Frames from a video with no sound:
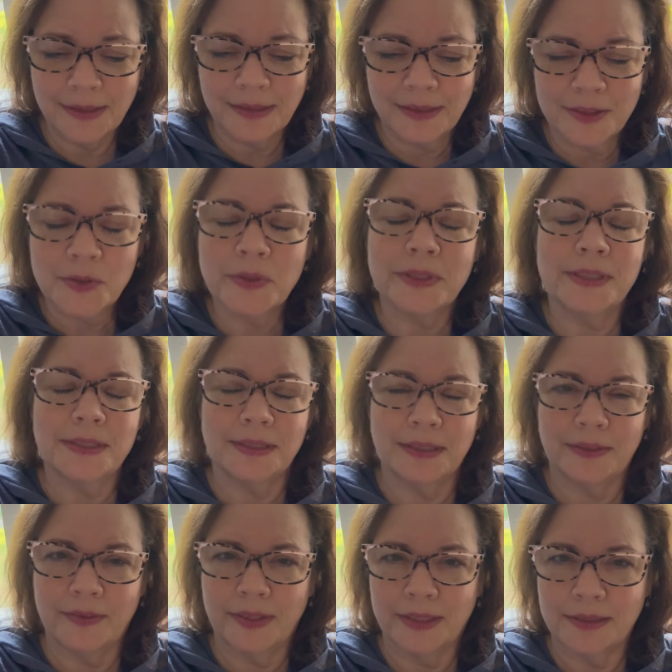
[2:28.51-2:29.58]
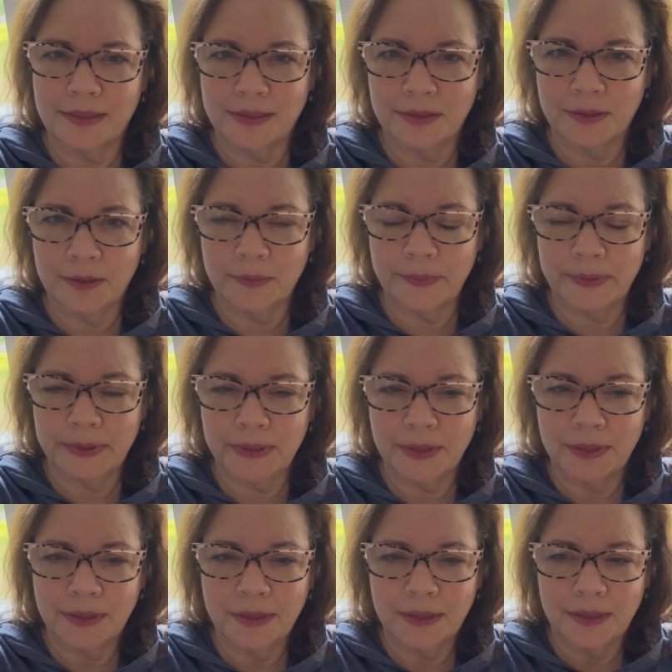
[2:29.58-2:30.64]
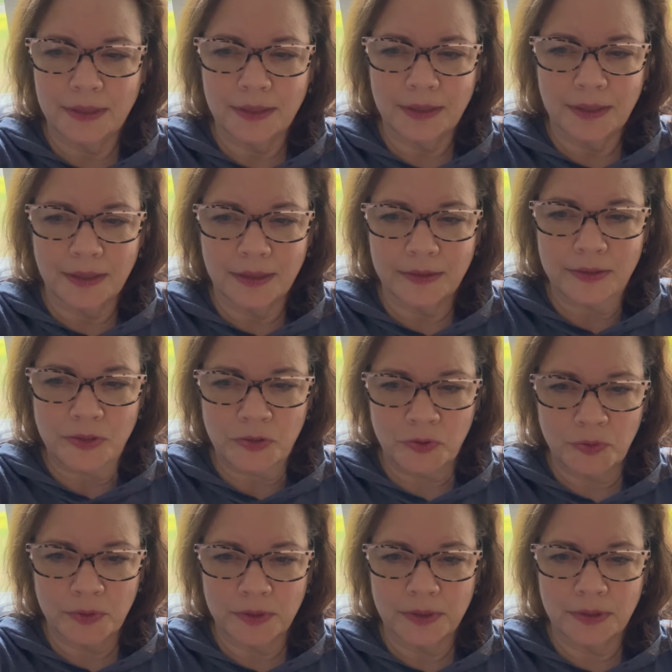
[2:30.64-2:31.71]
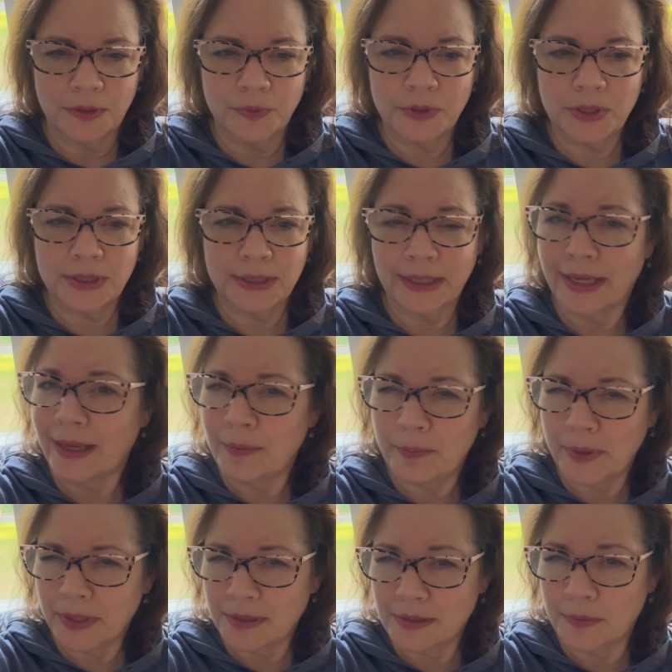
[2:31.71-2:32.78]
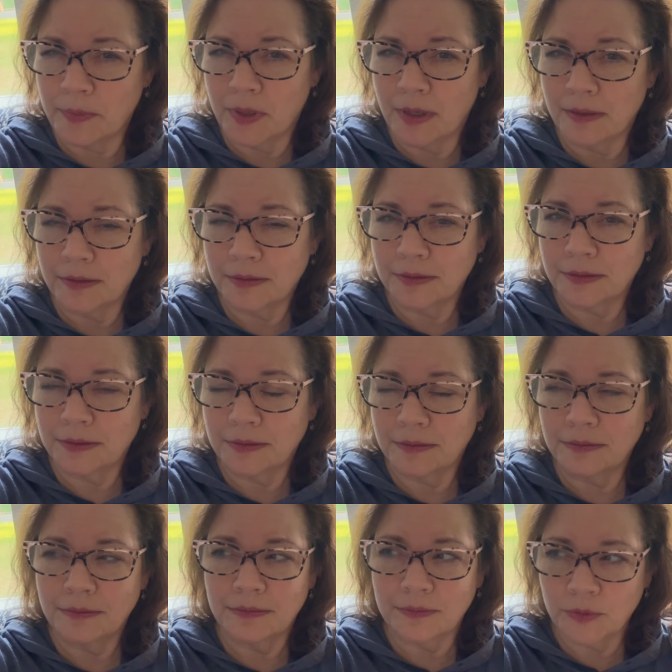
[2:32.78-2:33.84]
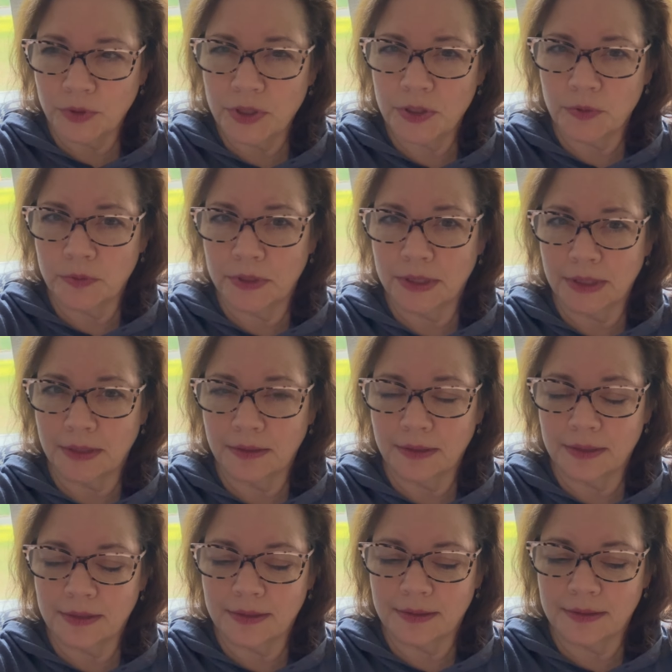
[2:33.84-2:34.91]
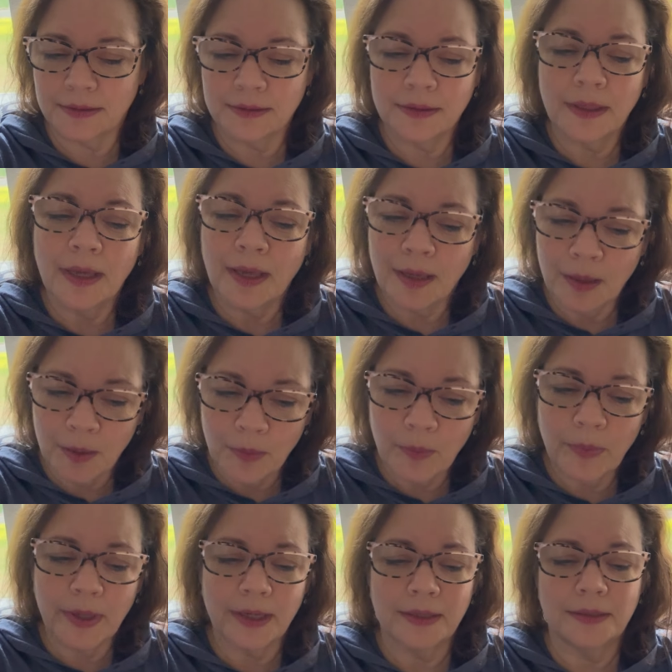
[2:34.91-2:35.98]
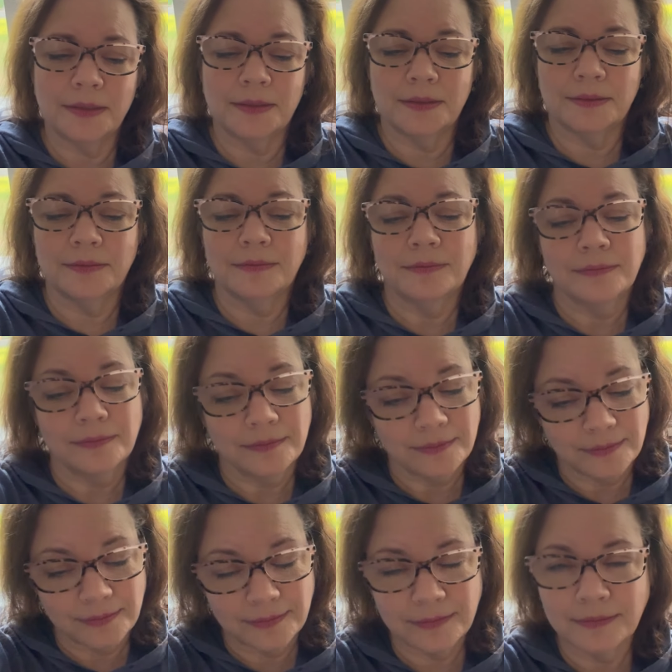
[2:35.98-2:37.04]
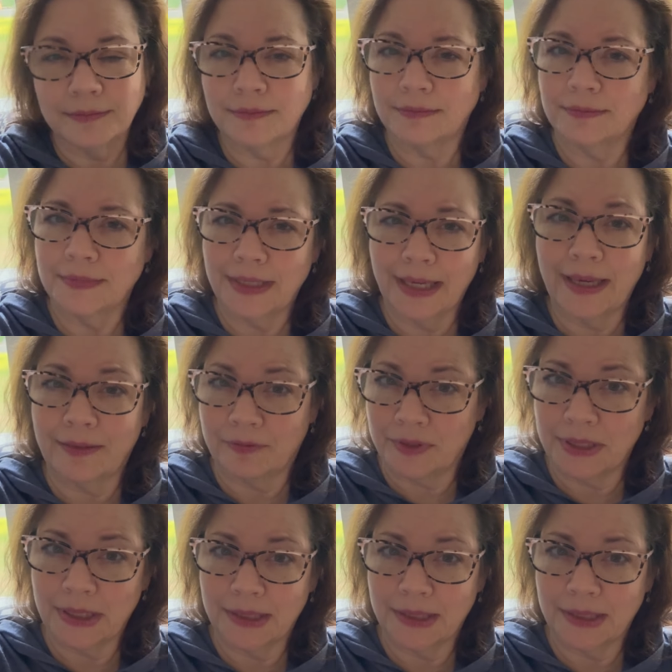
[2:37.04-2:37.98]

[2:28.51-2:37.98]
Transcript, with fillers: So I need to get that syrup at the store, which is like eight bucks a bottle, which is ridiculous, but I have to get